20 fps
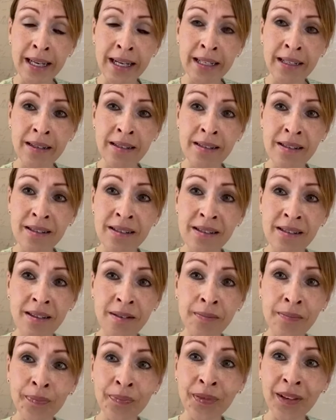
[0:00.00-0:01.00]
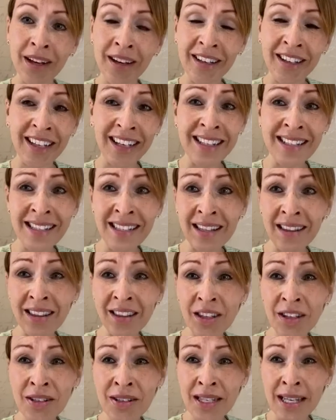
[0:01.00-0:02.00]
and some, I guess,
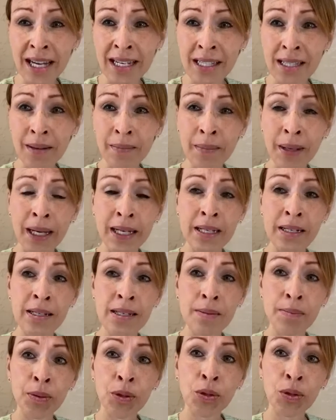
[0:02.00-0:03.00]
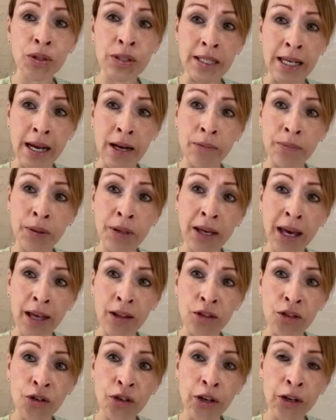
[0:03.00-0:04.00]
enthusiasm and support to help you
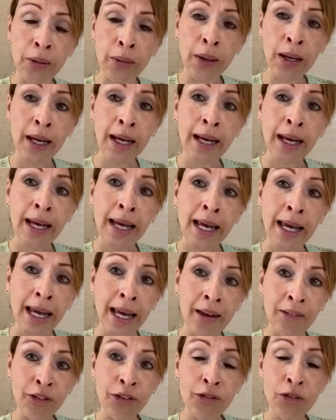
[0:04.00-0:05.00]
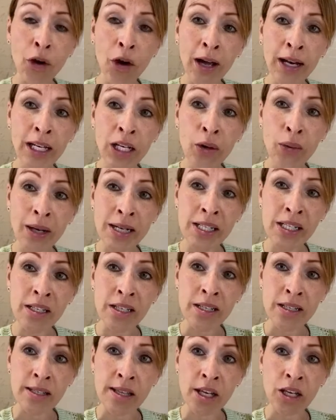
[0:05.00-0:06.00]
get through. If you've got any
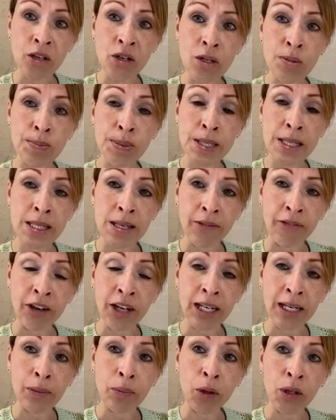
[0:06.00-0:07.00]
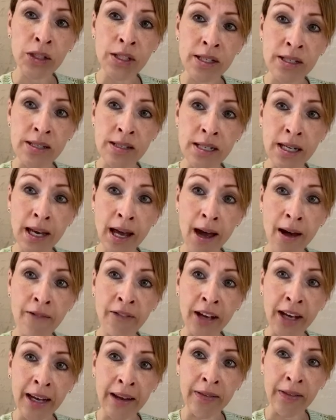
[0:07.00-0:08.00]
questions that you specifically want us to
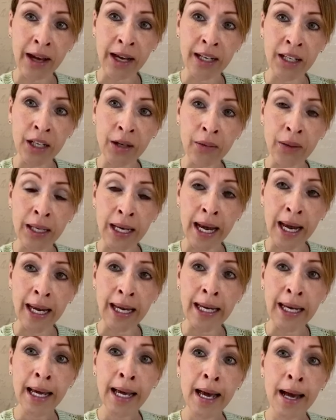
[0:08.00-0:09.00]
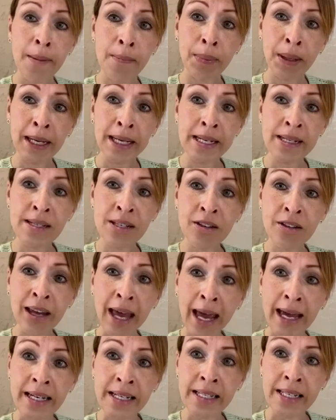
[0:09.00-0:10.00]
cover in that Q&A, please do
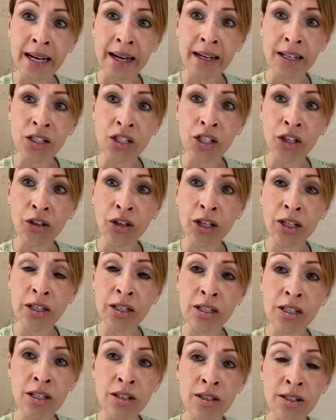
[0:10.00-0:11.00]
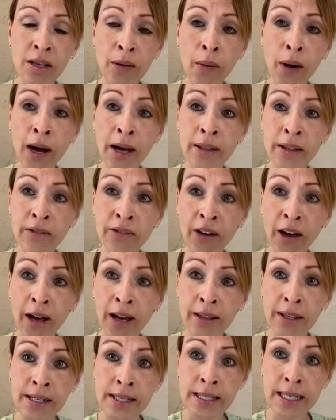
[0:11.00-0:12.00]
get in touch. You can do so either
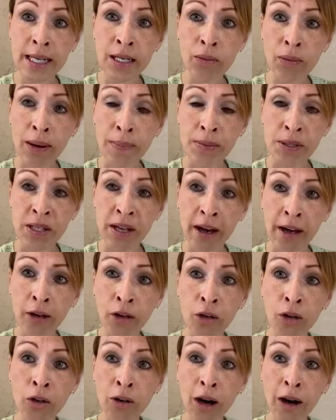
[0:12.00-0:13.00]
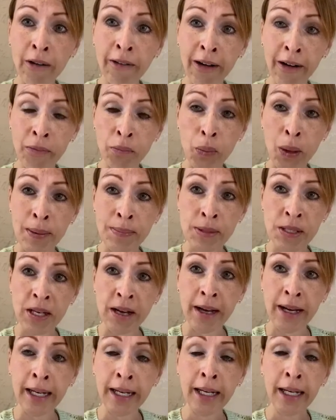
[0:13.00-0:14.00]
via the Seed website or our own
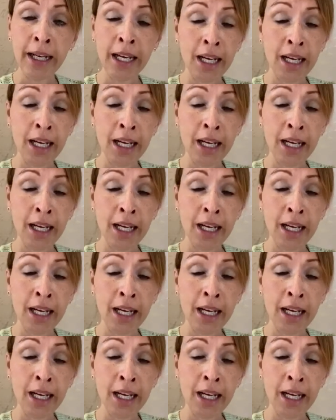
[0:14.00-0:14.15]
website.